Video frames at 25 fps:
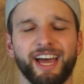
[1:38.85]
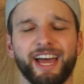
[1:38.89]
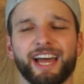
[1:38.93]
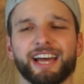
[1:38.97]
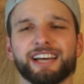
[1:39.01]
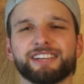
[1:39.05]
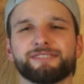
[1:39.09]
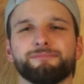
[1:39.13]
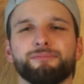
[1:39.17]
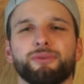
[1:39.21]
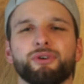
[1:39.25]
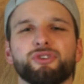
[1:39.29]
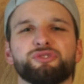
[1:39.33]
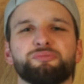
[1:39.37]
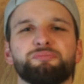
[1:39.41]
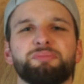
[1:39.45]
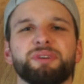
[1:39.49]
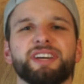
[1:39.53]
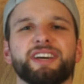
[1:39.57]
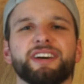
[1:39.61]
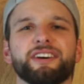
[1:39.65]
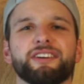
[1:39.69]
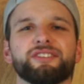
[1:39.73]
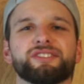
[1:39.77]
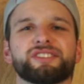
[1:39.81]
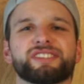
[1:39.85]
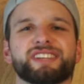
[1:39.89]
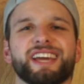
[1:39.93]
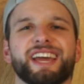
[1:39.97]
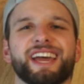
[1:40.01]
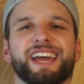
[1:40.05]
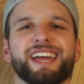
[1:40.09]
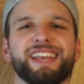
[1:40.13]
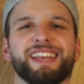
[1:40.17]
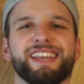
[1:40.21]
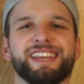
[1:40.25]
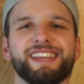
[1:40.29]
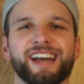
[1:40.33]
as most beginners
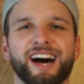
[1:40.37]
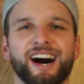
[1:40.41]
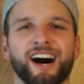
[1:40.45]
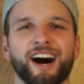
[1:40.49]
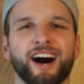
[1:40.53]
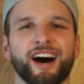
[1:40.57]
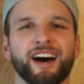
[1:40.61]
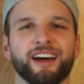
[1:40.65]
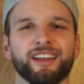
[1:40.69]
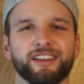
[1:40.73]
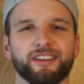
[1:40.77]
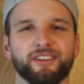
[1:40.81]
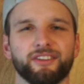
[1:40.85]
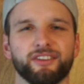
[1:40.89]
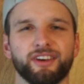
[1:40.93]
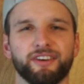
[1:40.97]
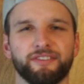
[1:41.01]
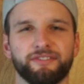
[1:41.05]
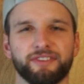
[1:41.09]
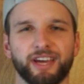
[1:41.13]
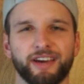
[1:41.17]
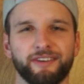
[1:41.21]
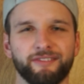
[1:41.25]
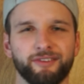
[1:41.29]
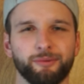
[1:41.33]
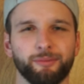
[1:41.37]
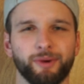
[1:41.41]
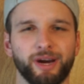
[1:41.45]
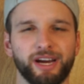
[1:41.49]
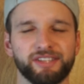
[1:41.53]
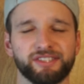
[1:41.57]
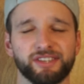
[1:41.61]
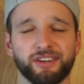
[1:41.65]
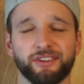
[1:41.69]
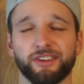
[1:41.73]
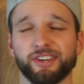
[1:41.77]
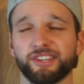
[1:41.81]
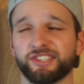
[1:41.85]
cannot lift heavy
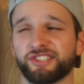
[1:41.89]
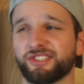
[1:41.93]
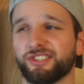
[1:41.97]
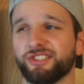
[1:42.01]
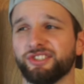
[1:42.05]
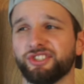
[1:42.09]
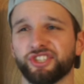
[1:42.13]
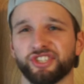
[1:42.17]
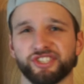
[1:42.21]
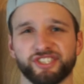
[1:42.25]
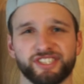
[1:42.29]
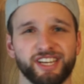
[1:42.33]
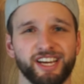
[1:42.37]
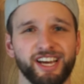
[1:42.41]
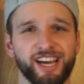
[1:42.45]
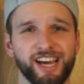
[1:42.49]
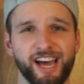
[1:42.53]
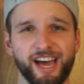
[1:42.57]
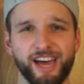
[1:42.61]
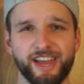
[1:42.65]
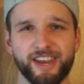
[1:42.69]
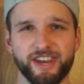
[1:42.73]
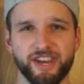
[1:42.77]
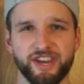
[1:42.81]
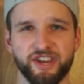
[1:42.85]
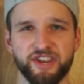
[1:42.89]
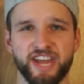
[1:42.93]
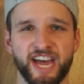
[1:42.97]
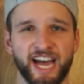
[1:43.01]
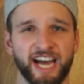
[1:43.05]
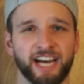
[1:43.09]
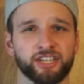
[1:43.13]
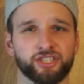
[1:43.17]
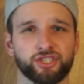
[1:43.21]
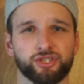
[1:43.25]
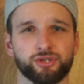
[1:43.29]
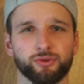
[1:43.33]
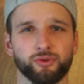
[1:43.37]
weights unless they're just
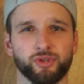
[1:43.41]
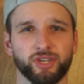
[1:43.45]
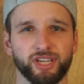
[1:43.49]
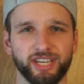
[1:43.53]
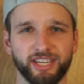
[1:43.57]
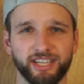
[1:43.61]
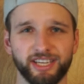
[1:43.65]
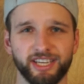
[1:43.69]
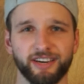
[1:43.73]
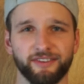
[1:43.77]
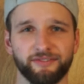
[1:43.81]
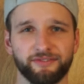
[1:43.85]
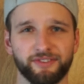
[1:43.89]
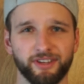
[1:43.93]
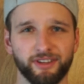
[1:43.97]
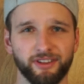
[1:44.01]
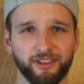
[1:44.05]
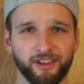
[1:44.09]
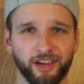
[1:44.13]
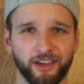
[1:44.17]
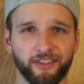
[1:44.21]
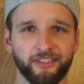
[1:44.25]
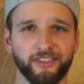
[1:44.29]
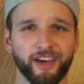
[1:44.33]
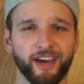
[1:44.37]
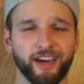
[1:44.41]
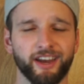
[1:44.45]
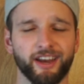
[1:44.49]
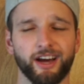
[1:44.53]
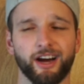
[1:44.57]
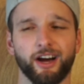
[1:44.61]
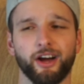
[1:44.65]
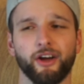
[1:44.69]
naturally gifted like that.